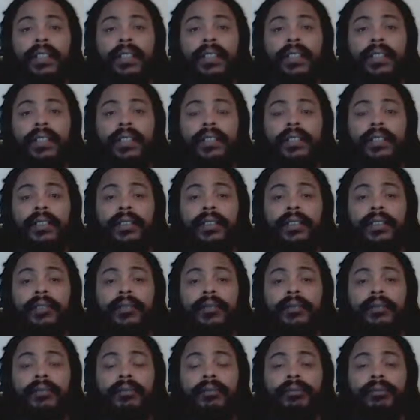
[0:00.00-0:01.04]

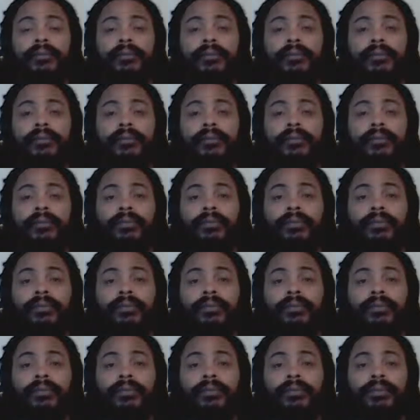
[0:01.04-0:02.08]

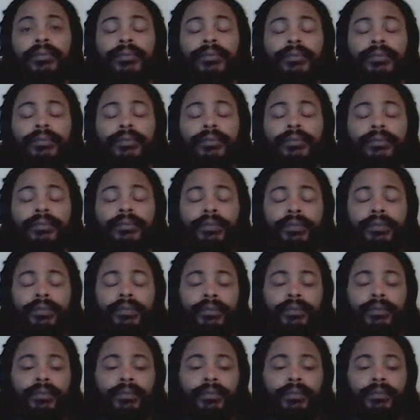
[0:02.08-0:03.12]

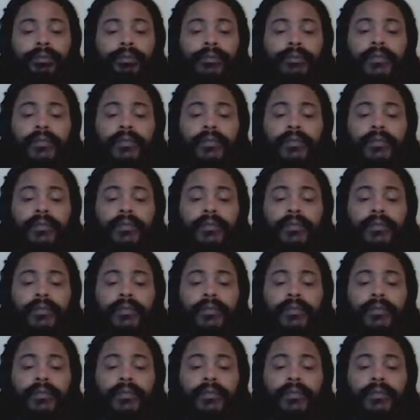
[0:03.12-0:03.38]
[no speech]